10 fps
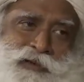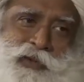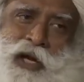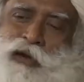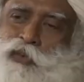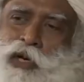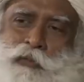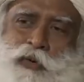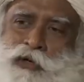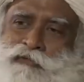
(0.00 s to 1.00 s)
to have
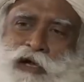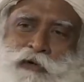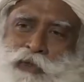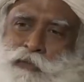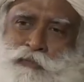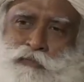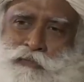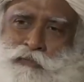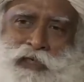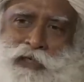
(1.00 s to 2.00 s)
1.5
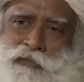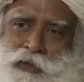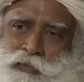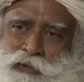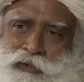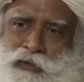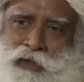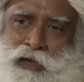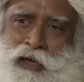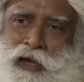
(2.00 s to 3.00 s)
billion people
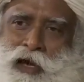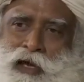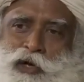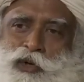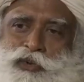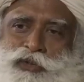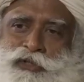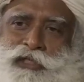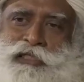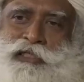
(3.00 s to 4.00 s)
and lose
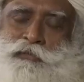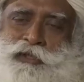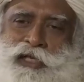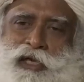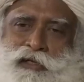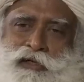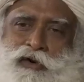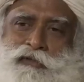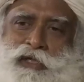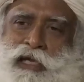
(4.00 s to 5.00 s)
60%
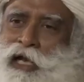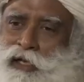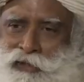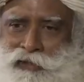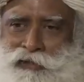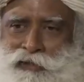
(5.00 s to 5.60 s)
of the land.